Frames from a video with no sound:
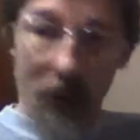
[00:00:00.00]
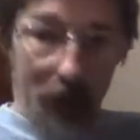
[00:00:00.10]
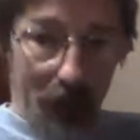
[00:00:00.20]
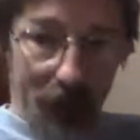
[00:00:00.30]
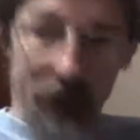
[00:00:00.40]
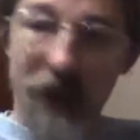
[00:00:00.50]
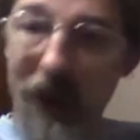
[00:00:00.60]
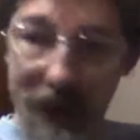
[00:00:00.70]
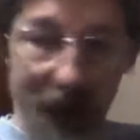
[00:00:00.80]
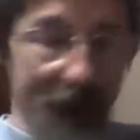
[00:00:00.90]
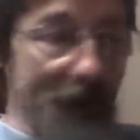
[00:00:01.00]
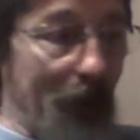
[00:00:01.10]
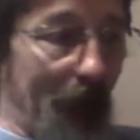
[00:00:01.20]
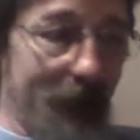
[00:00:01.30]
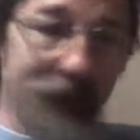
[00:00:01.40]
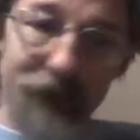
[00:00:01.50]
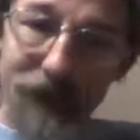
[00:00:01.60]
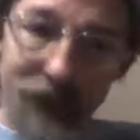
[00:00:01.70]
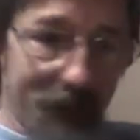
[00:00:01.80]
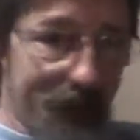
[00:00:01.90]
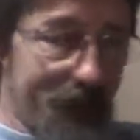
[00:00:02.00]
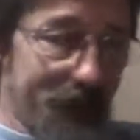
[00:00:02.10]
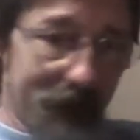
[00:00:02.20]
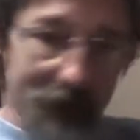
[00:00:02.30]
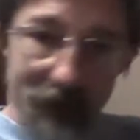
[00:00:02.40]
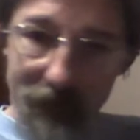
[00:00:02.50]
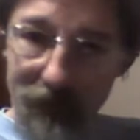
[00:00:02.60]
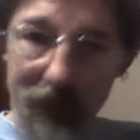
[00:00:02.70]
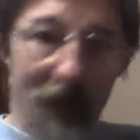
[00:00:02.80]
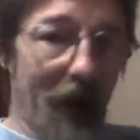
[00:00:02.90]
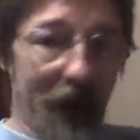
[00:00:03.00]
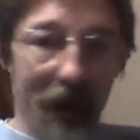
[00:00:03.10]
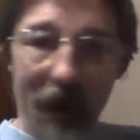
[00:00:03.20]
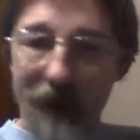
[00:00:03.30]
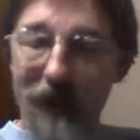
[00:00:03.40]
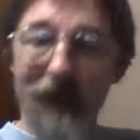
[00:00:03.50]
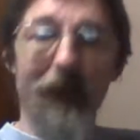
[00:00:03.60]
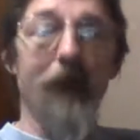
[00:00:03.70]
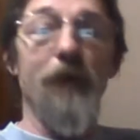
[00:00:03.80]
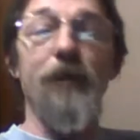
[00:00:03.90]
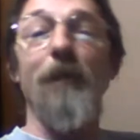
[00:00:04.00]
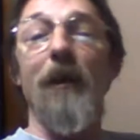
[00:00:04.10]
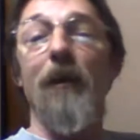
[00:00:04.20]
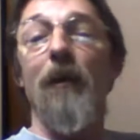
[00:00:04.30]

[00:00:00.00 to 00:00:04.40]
we were just getting dead spots, internet connectivity or something.